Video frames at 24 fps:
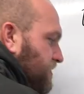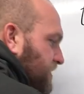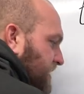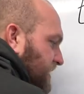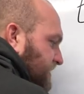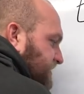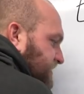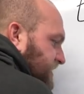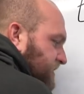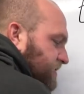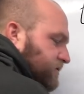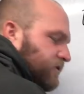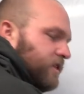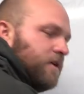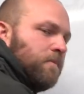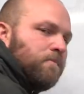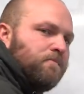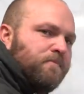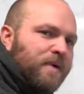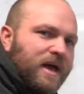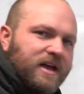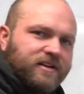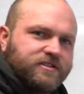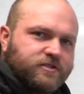This is the
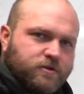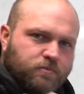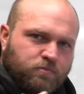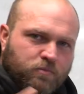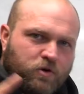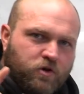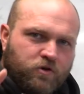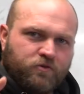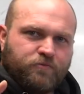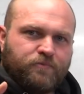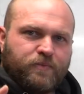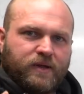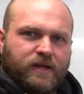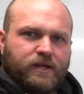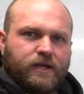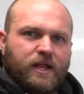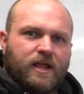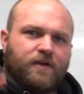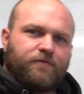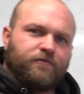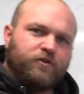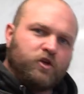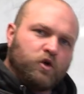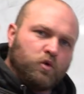best movement
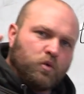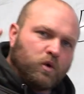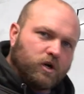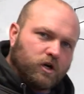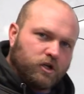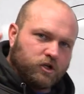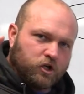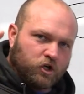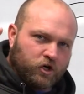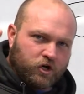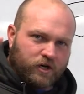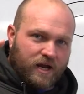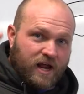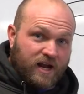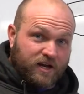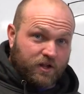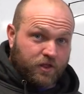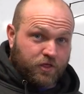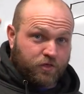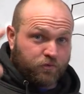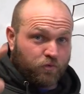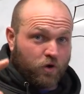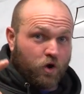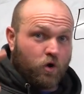if you want to learn how to
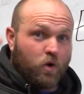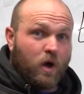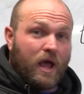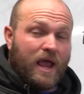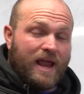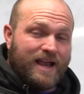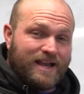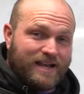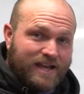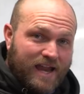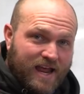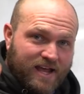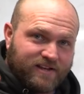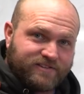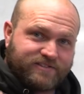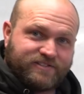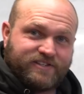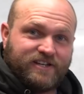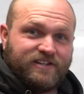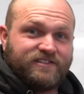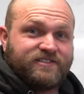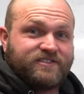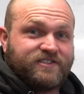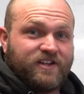throw a
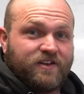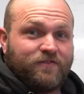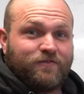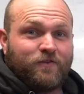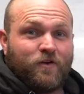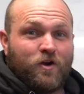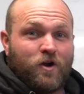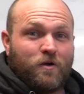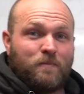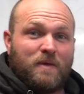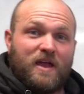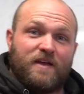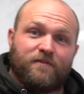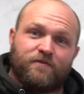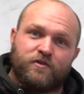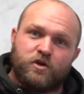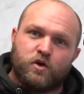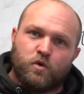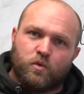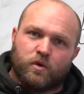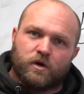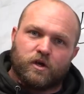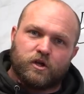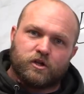nasty stiff arm. If
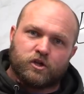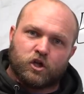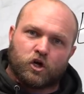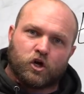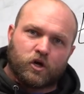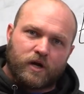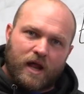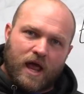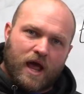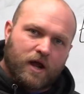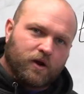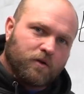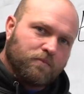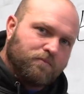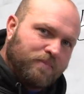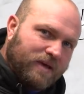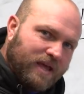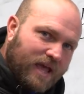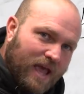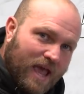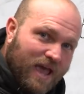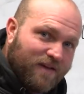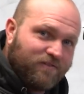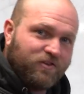you want to learn how to
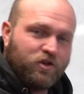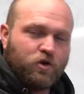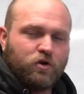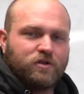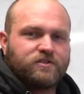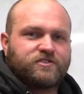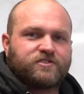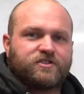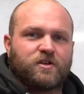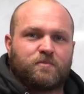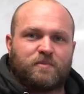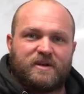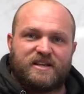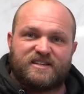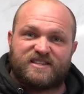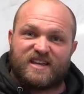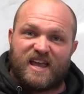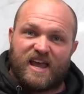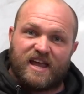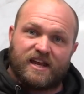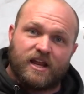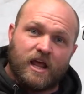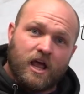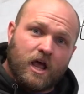be heavy on somebody's
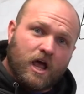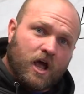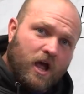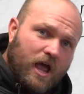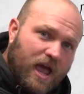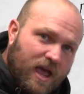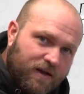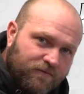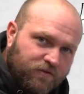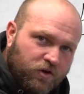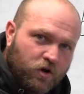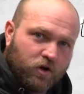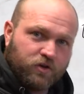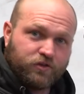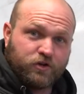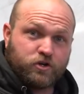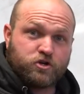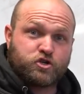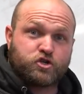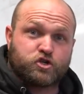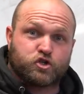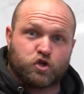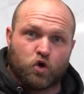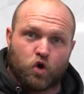head, heavy on
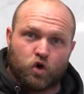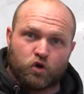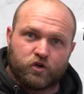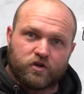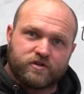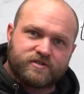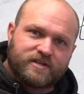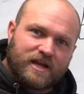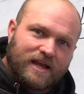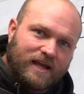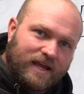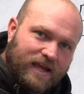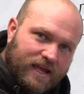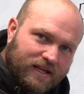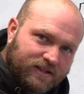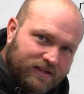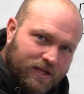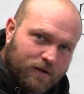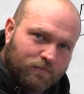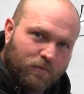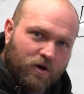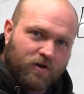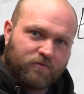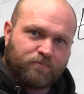their shoulders, and get
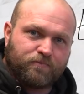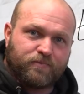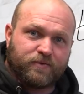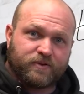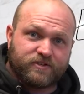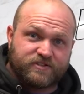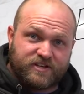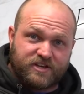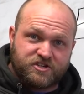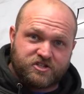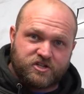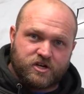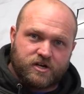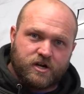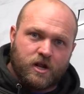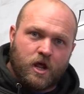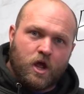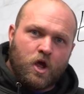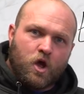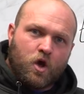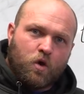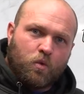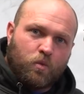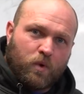them off position
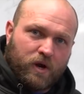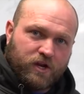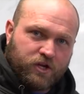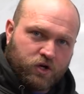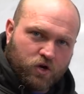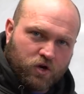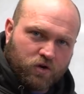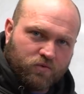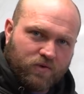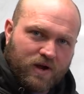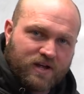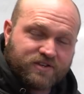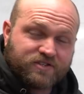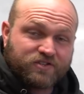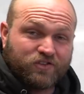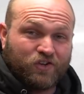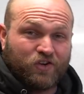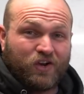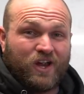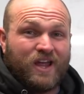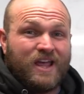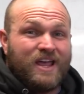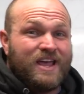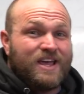when you're a
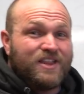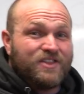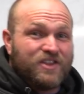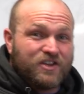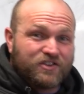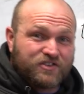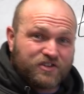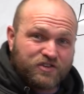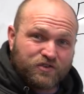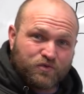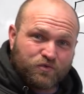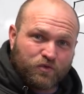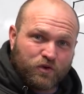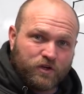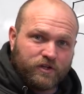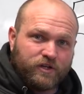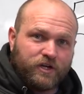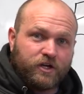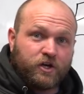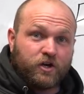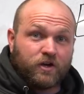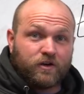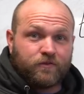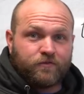wrestler. This is
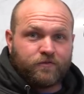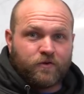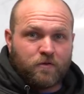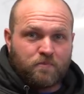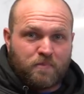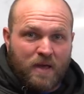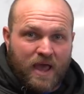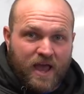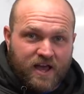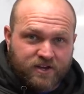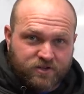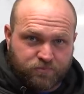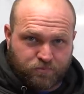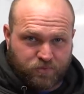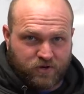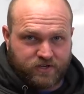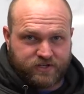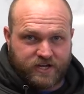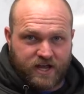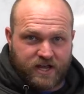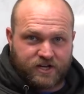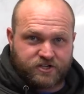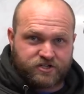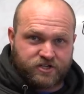really good for pass
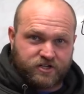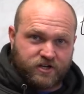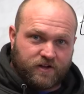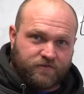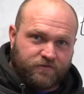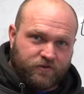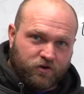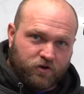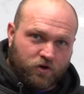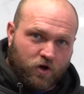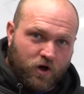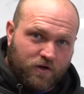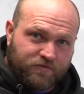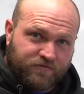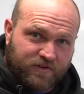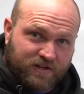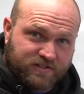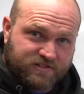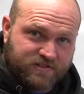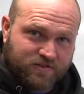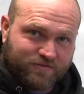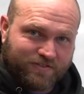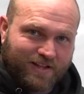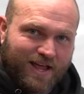protection if you're an
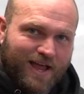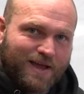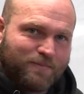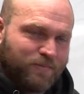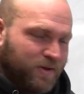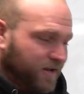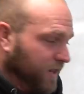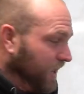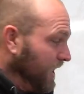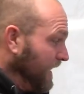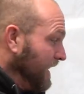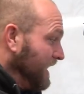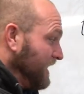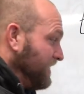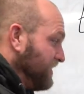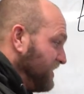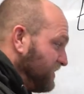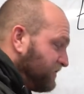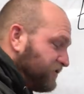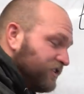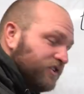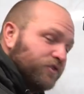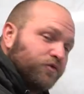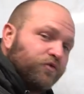offensive lineman.
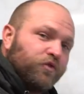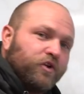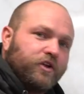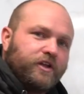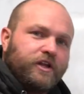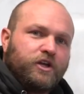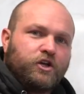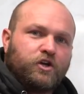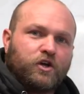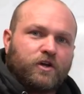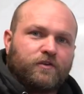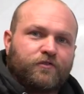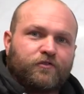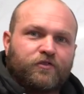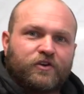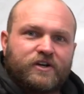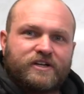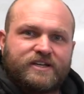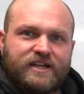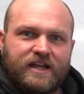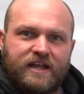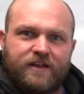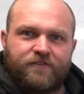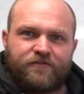This is really good for
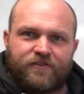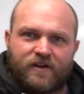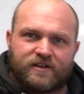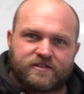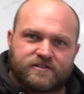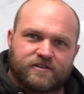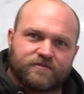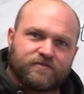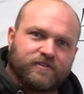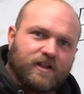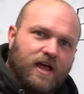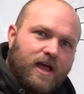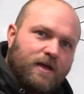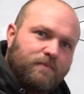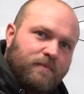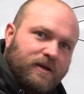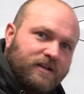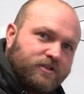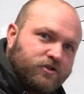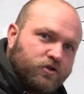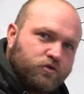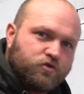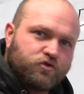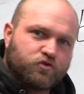defensive
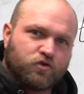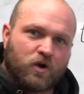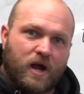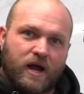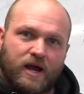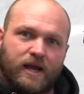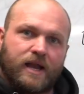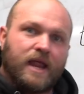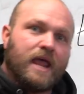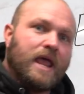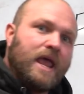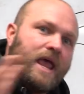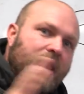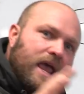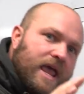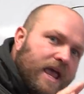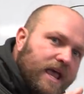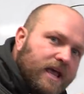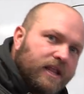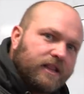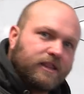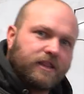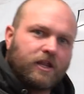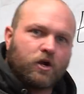linemen to try and
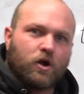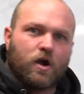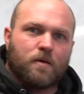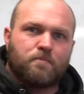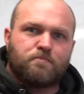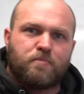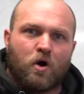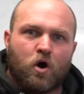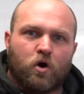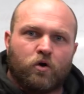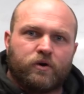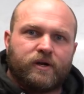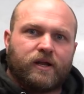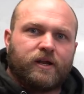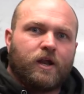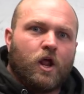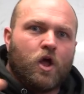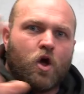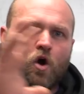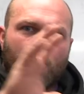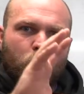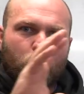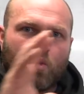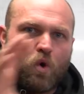hit their opponent
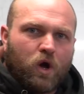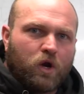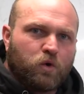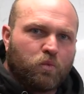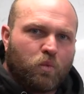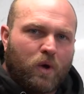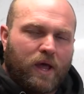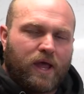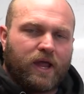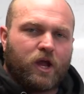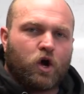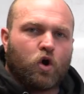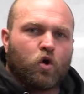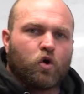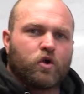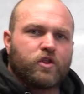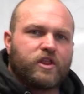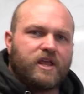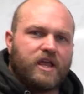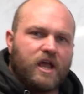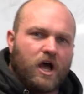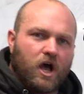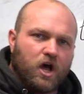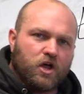one way or
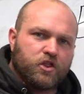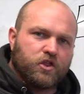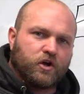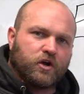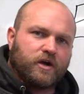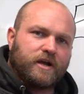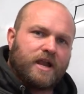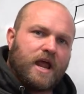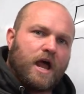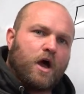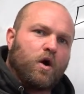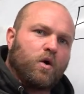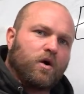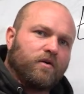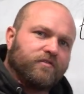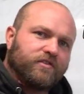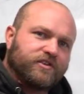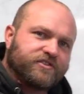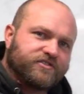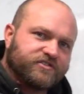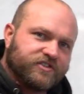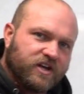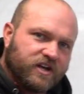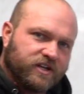the other. Now all of
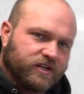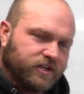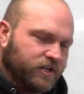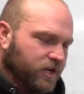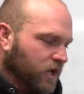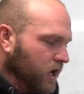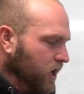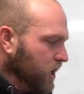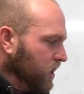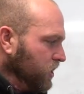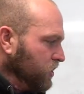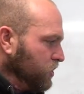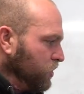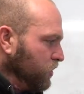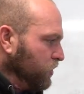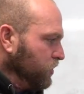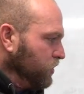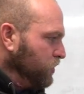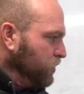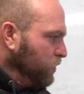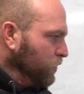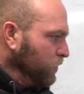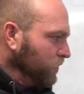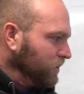a sudden, you're
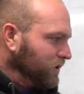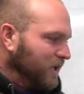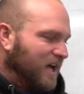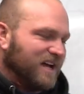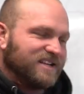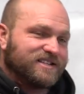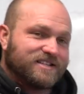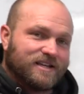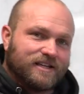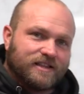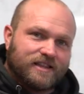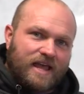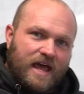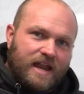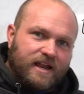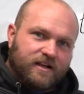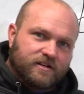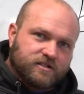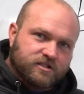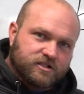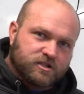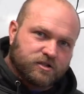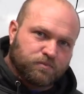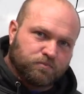utilizing that
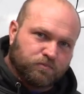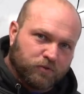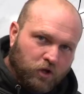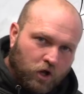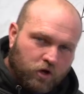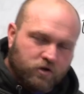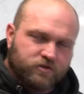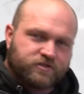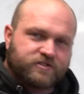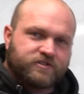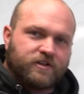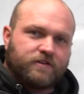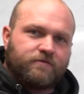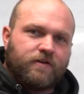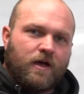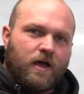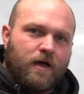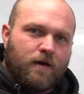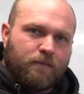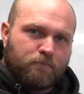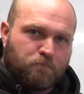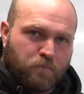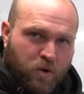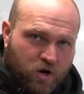explosive
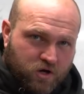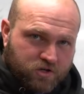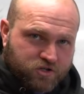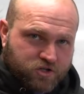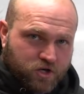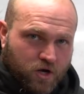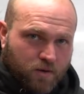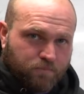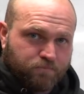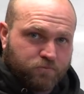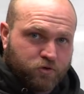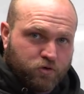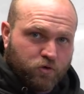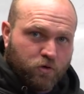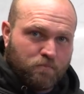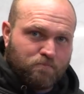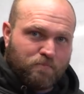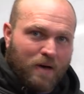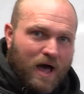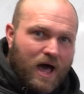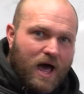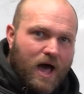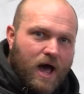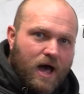push up to a
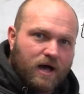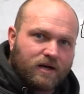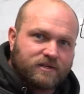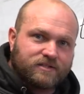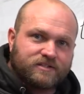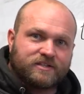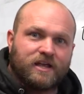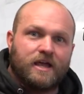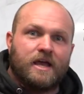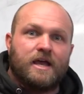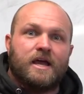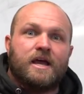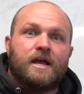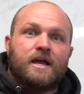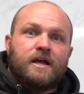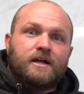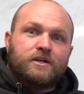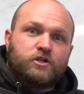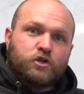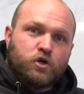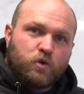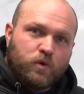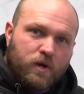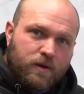box
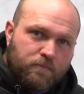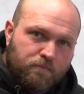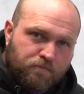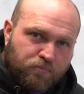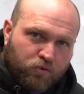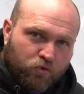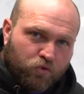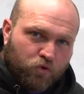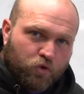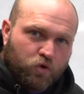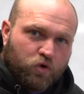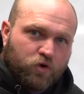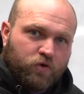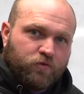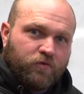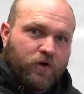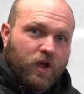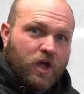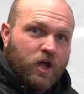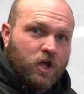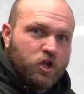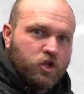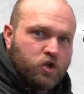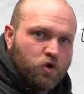to improve
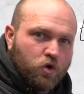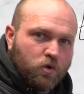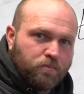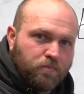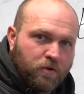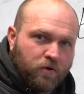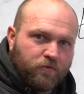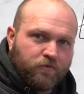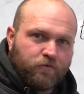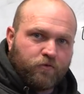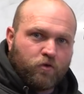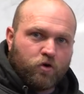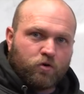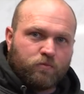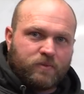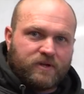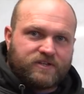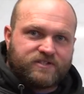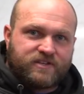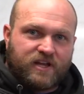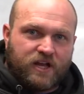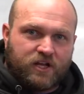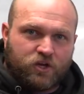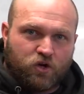your
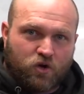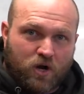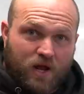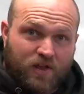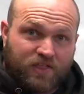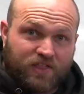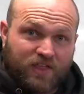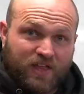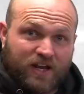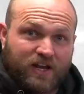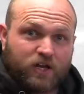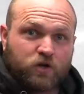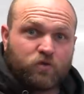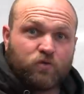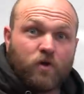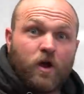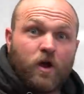performance in your athletic